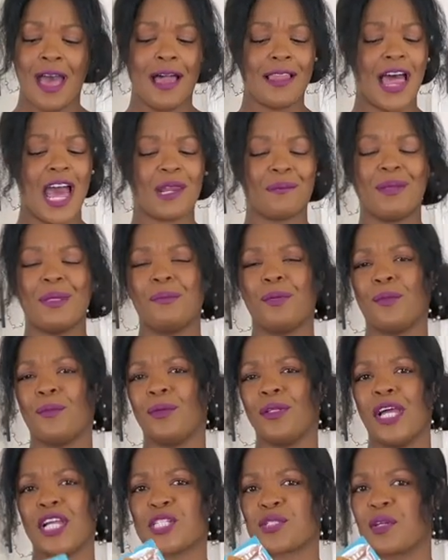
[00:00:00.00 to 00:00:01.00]
A lot of people
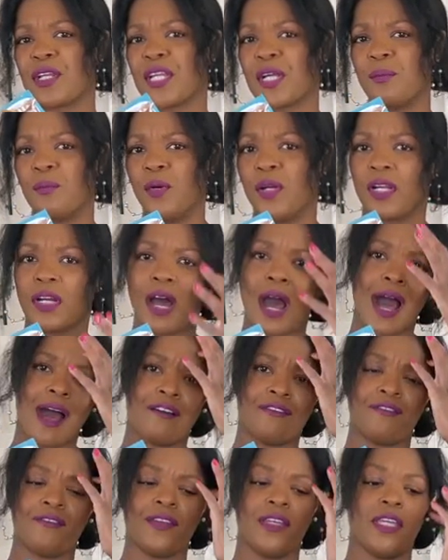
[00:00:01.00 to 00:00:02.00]
will like drink them with
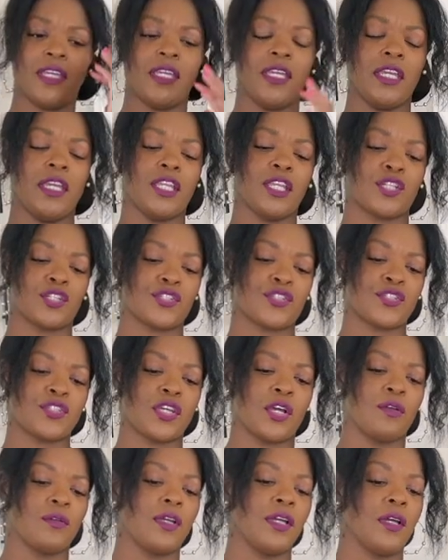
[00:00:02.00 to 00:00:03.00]
coffee. They're
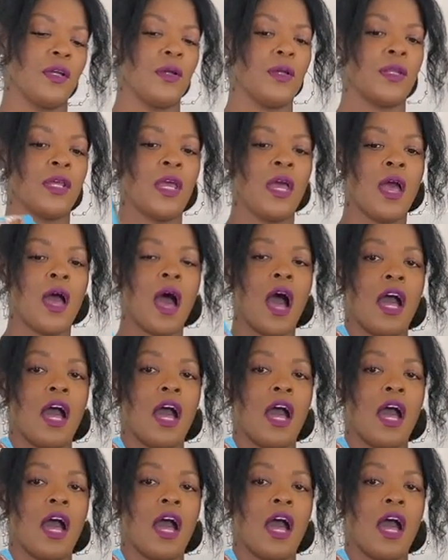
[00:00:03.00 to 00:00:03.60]
so good.